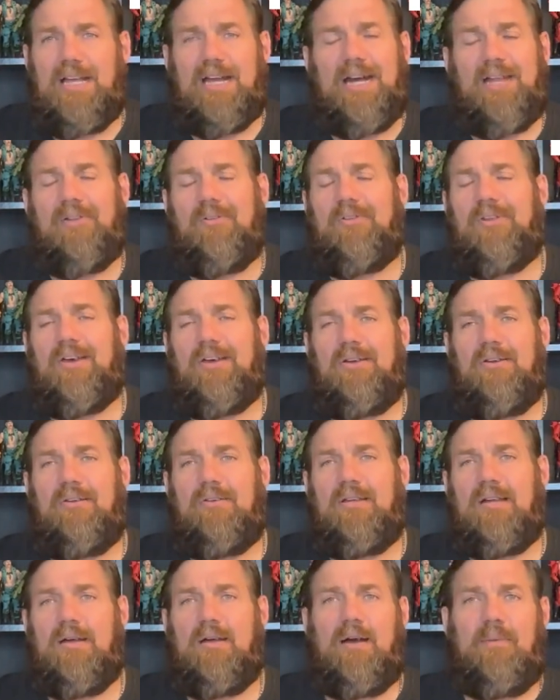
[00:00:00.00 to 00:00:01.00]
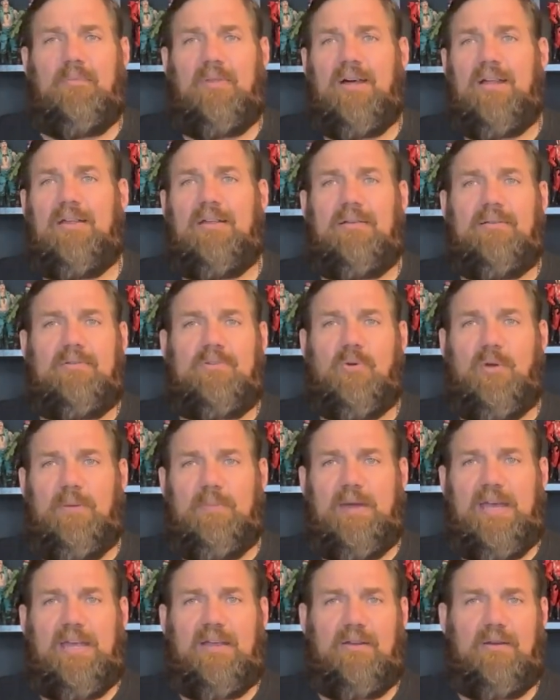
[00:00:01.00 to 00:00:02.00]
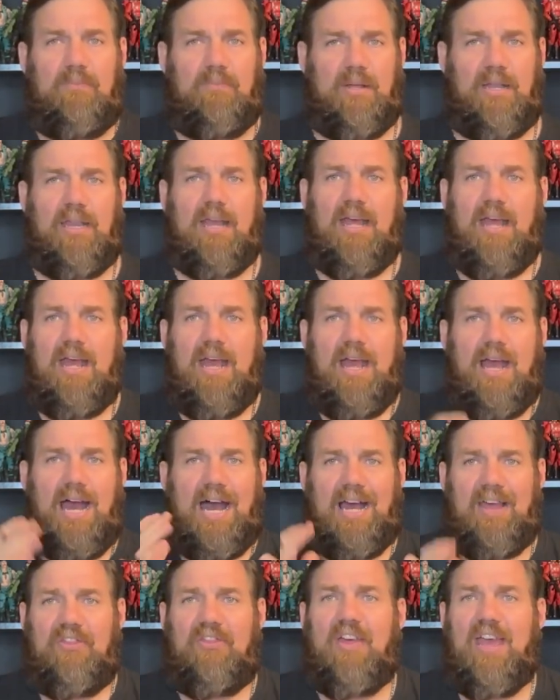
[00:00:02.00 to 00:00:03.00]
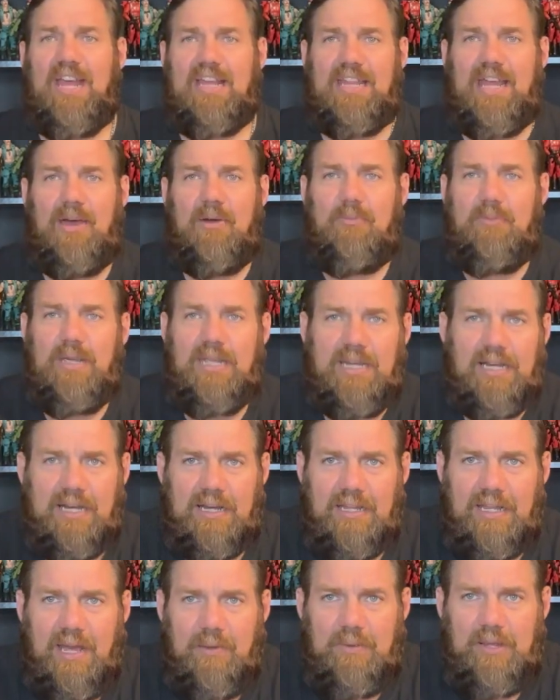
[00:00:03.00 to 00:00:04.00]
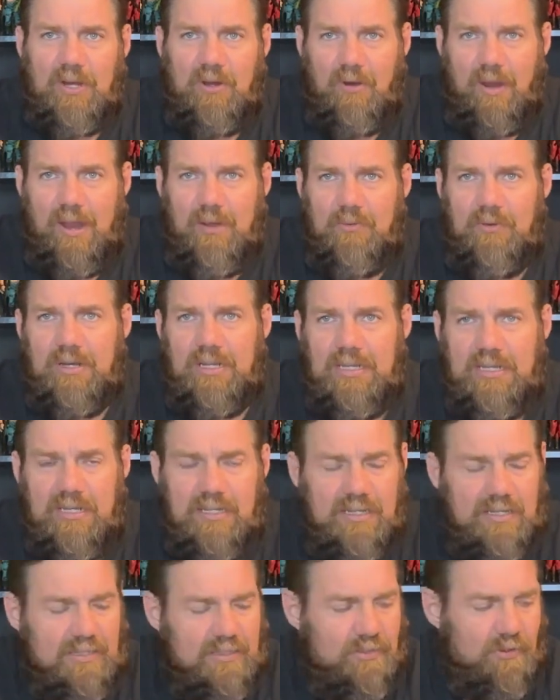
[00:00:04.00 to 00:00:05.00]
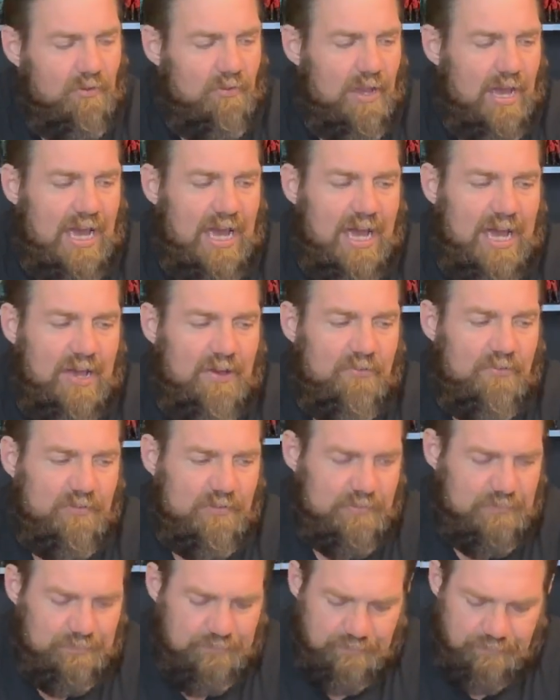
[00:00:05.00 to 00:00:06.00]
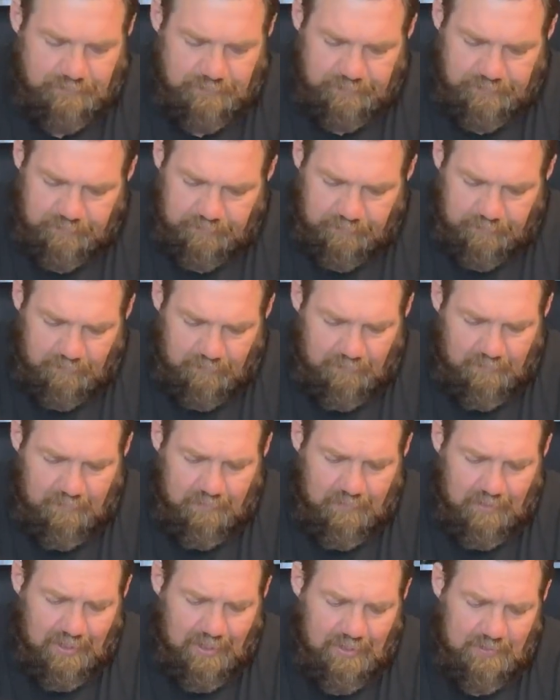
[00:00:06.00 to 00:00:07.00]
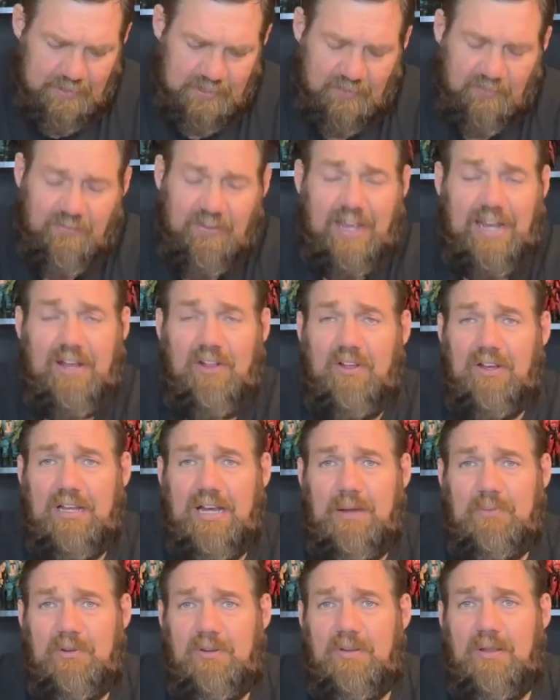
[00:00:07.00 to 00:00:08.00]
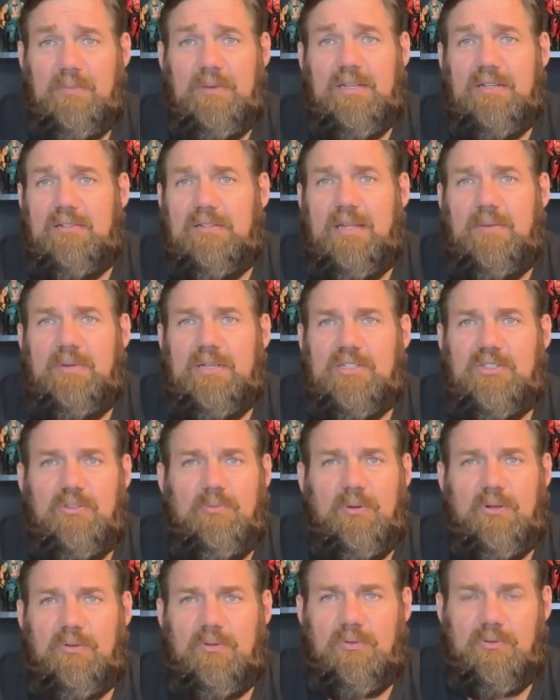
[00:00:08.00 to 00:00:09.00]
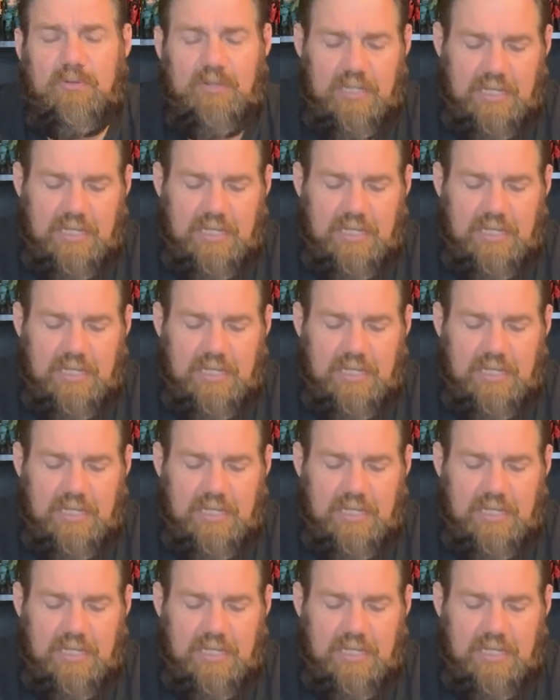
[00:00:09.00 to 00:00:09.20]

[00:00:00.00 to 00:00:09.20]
I don't know. I'm not a toy maker, but I think that'd be a great one to have. It was a Fang helicopter. That'd be super cool.